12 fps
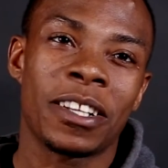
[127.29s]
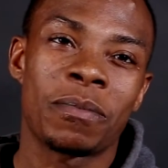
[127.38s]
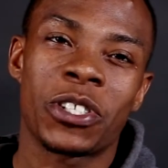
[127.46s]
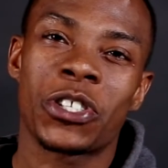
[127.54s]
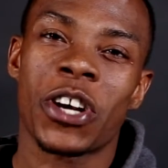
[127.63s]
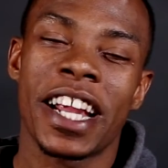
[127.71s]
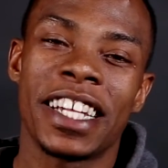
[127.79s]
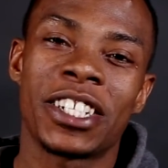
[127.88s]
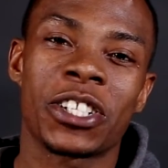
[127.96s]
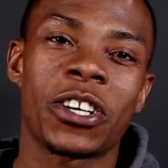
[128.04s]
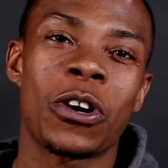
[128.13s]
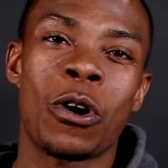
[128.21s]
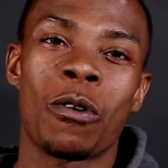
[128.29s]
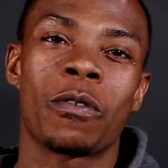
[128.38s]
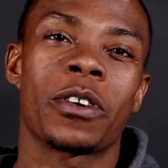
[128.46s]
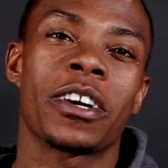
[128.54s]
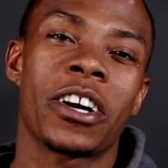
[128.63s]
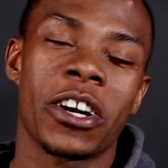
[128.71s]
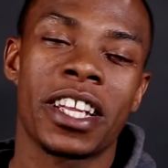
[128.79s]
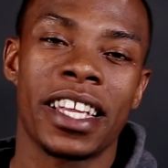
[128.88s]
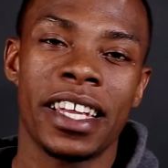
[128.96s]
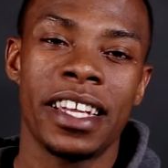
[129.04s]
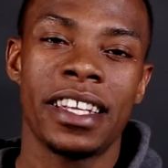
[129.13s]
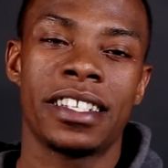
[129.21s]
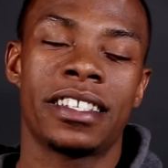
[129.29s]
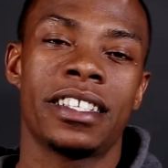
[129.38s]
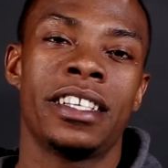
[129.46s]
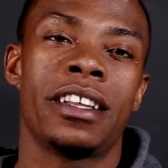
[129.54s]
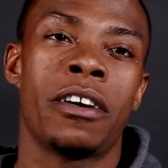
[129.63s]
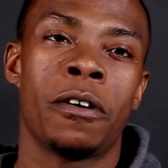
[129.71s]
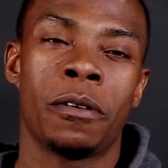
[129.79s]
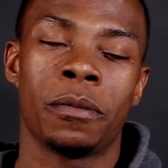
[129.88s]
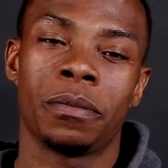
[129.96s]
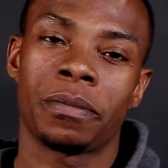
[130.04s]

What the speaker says: some stranger over her kids. And